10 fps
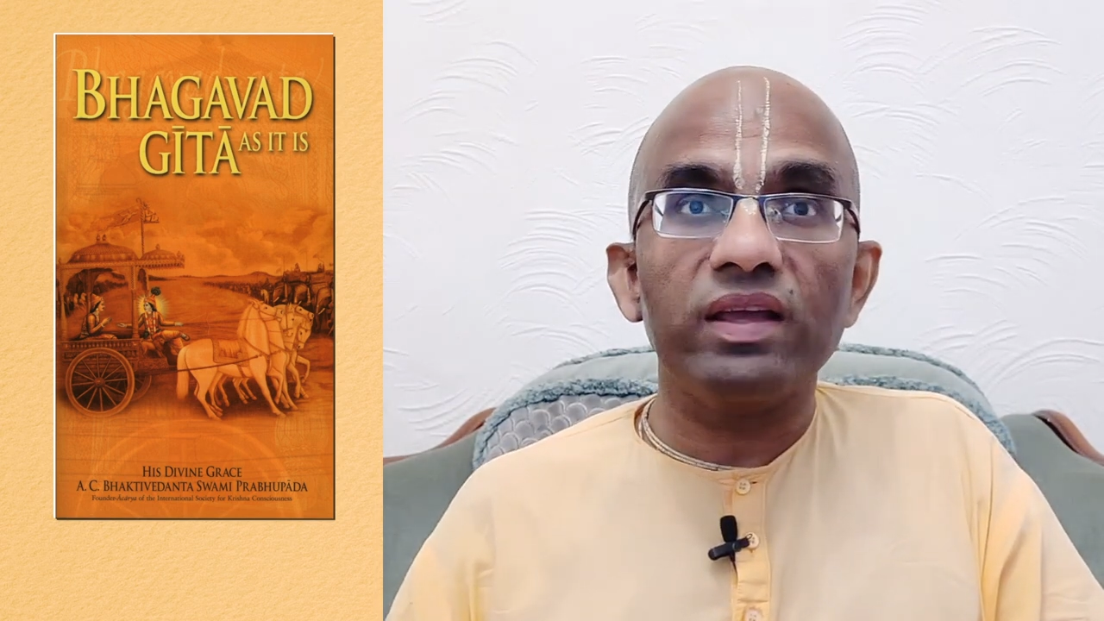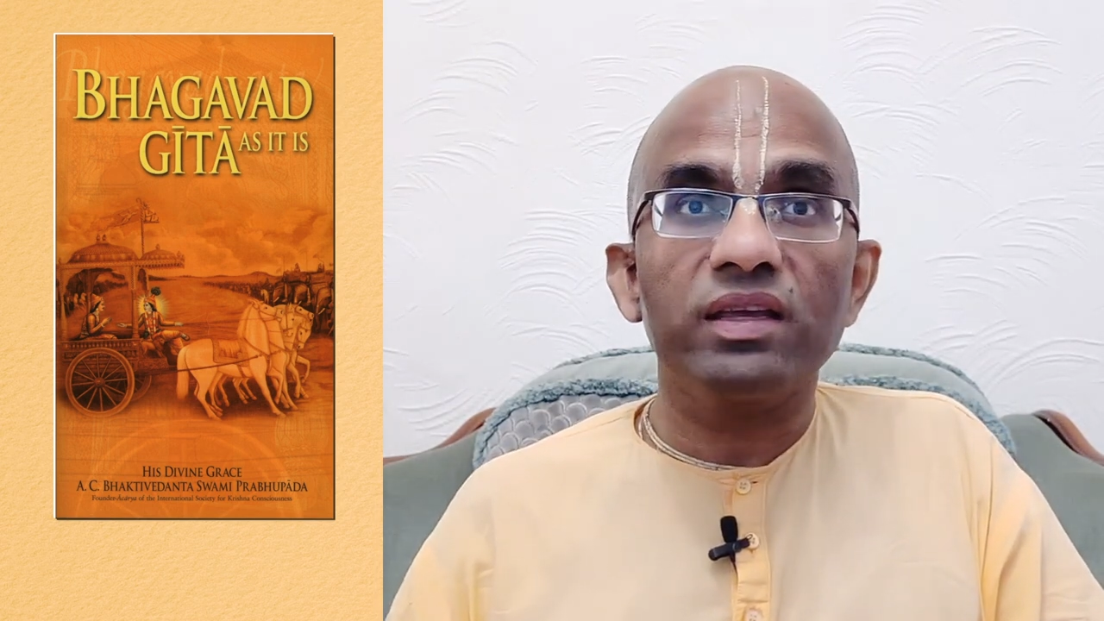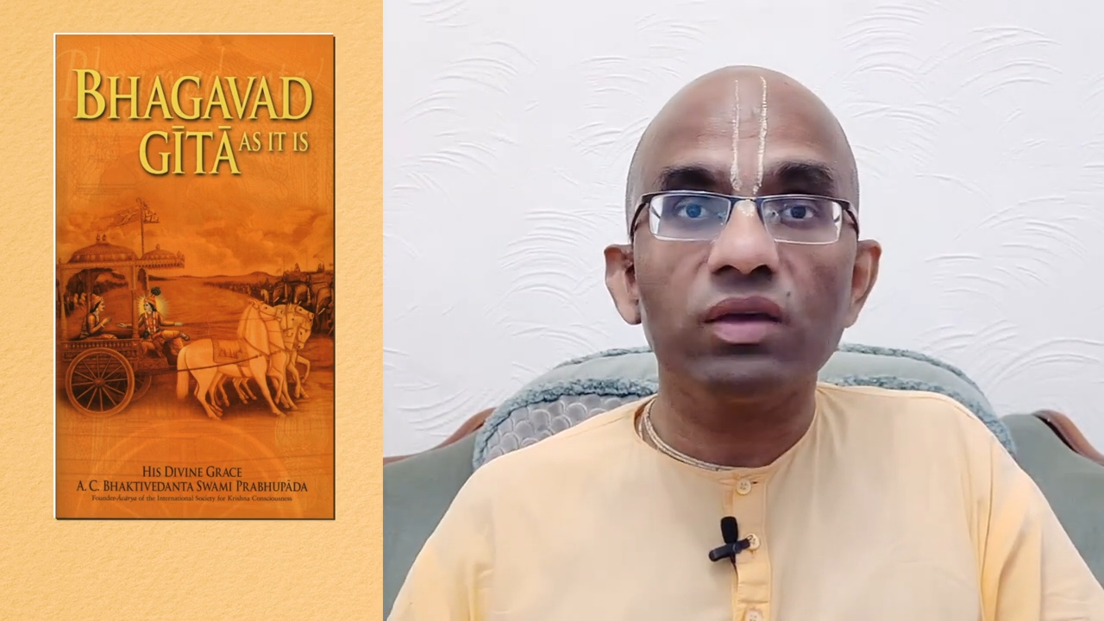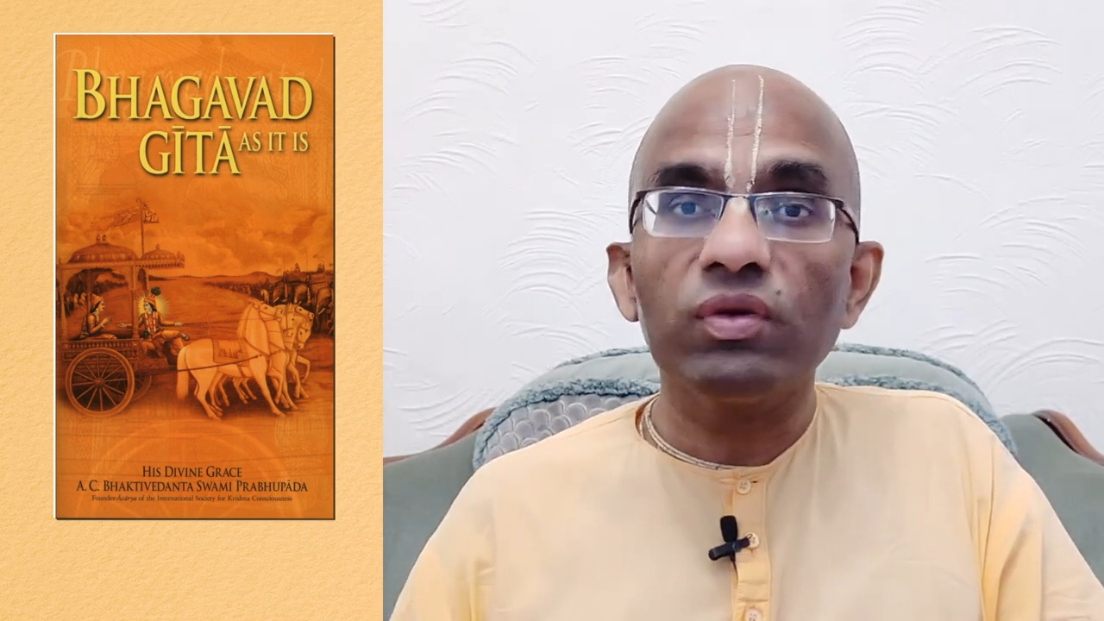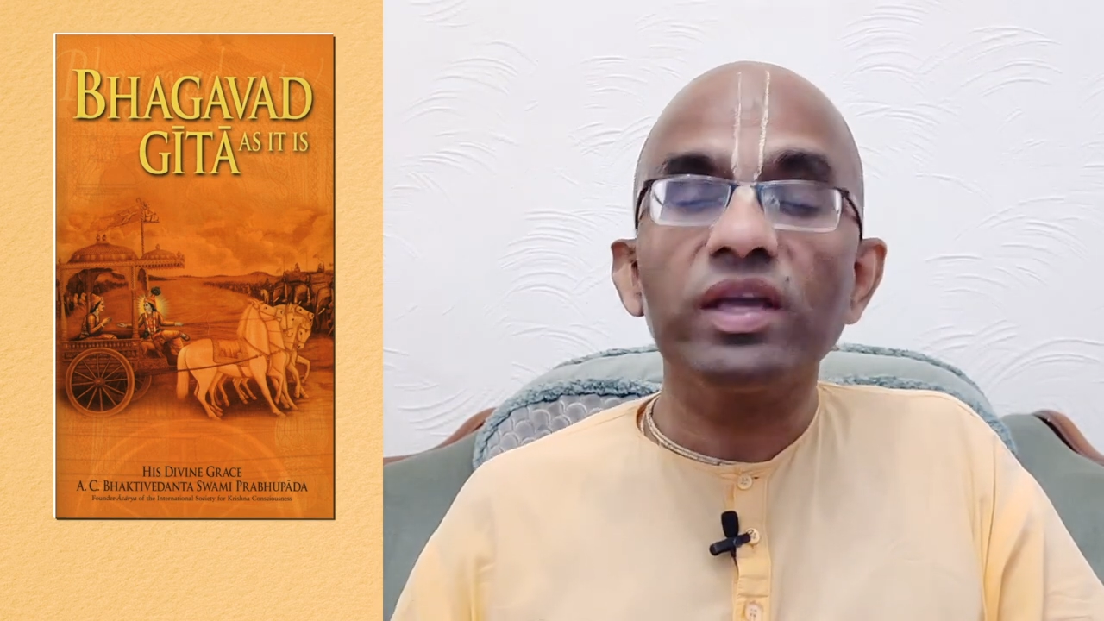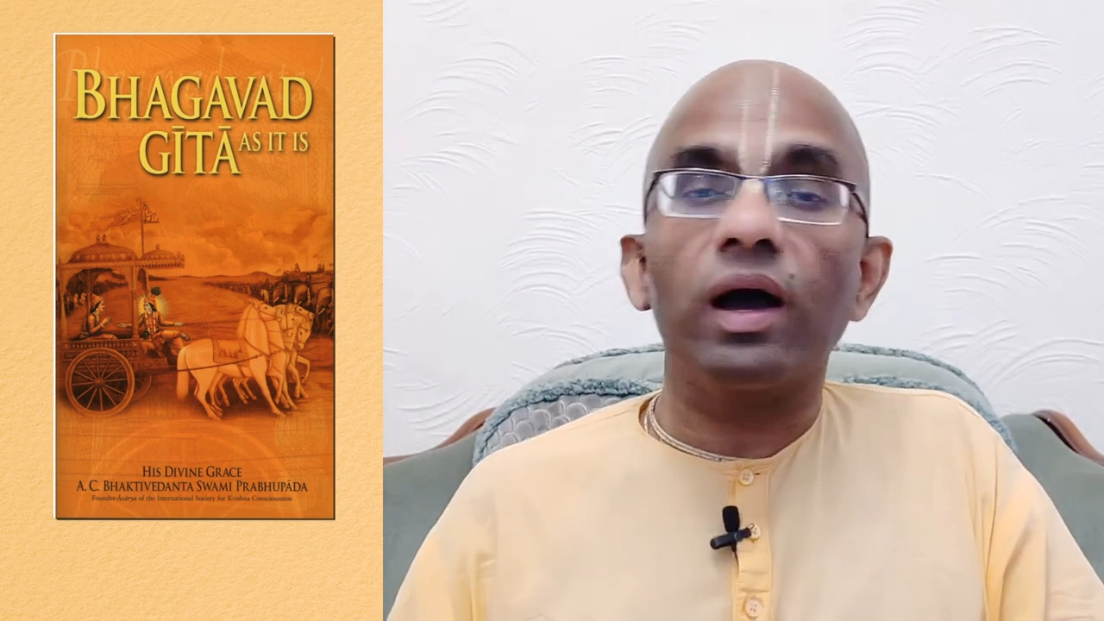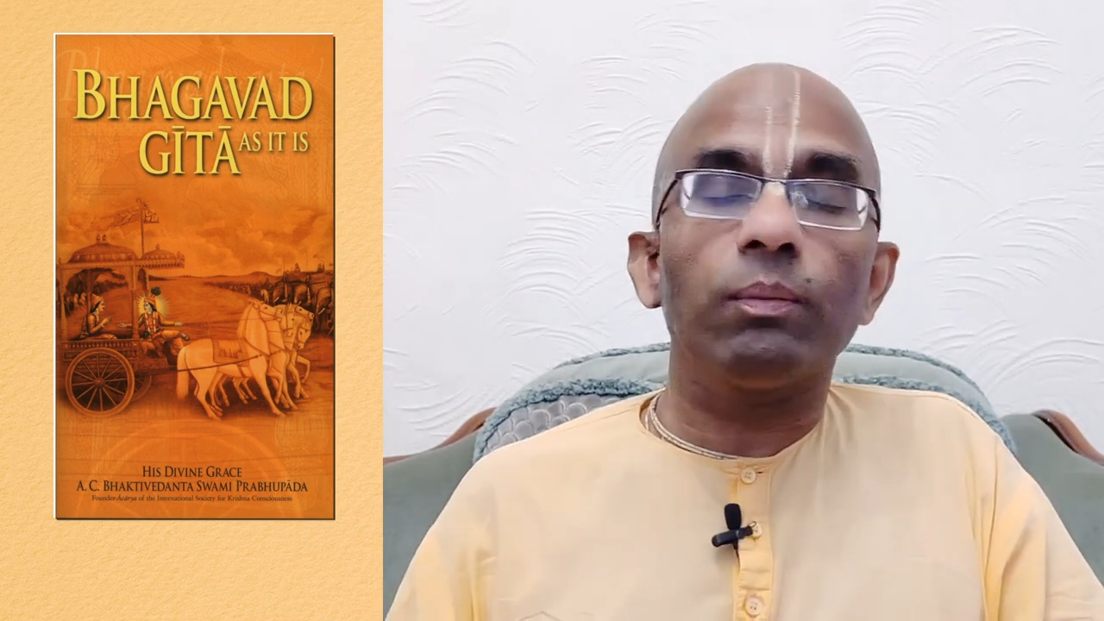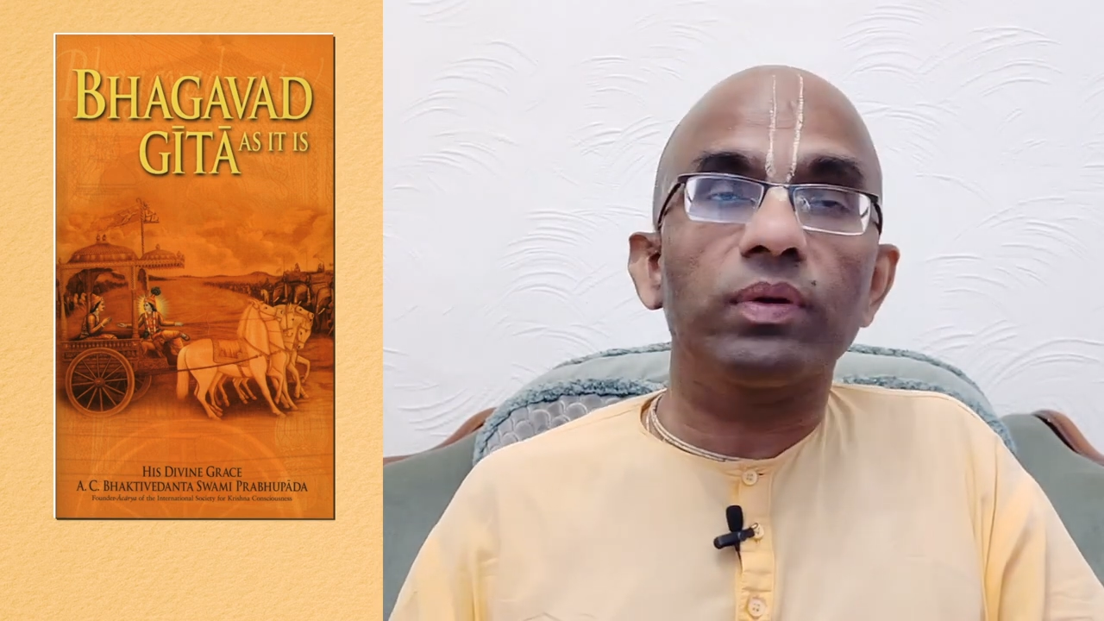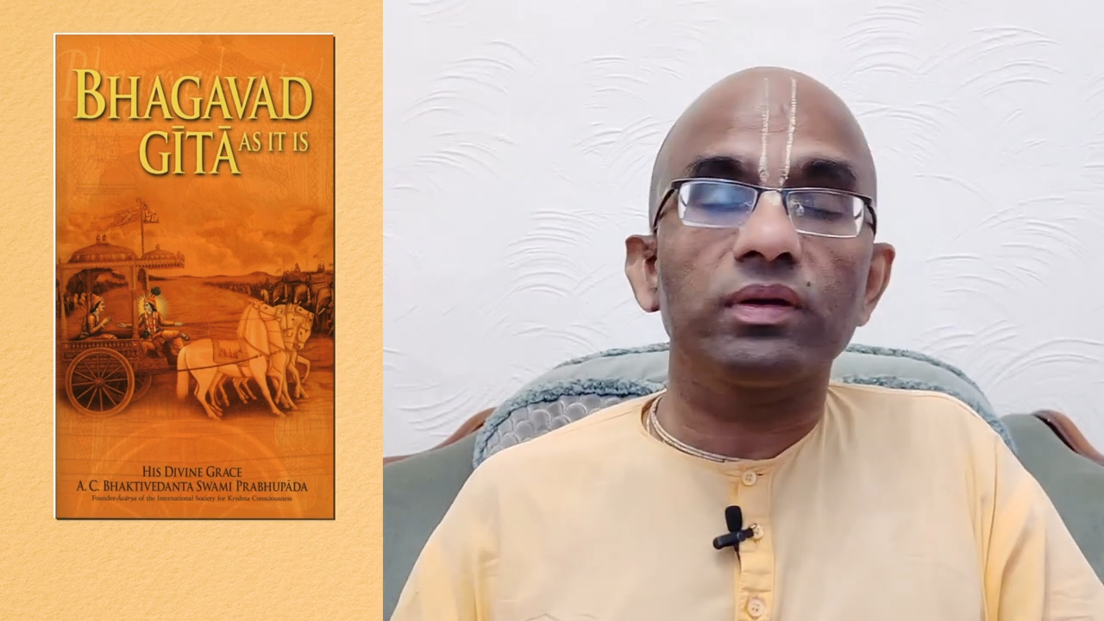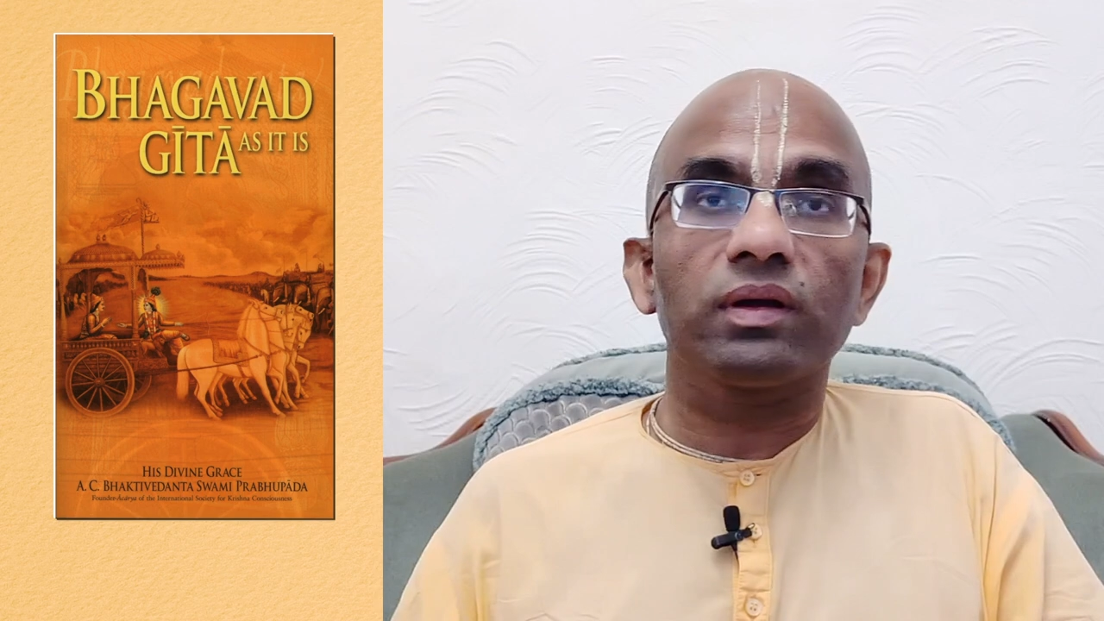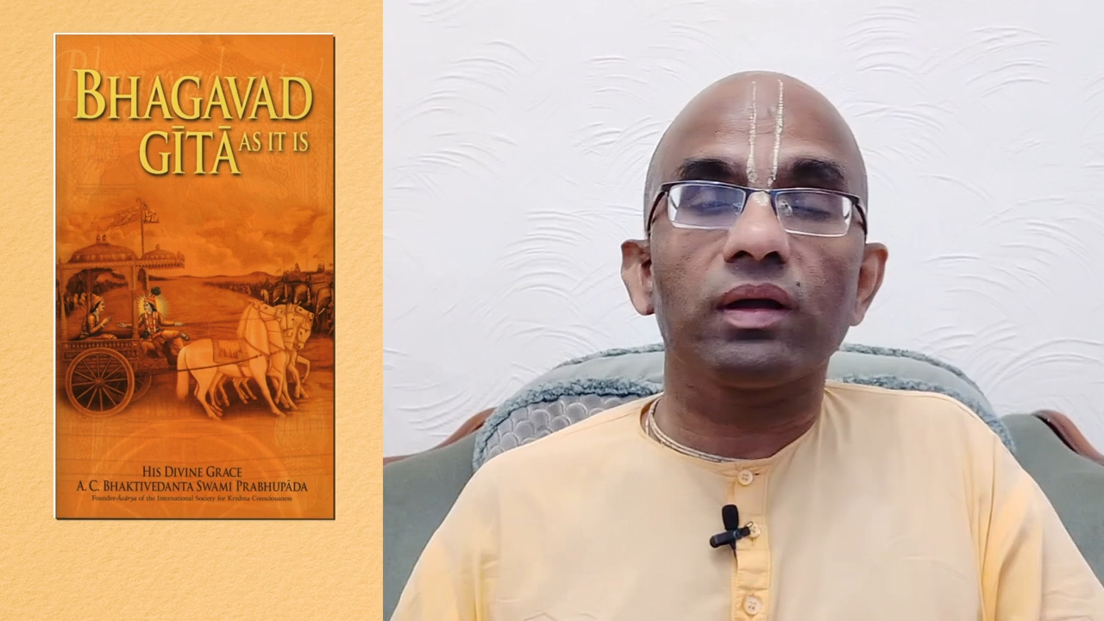like giving up.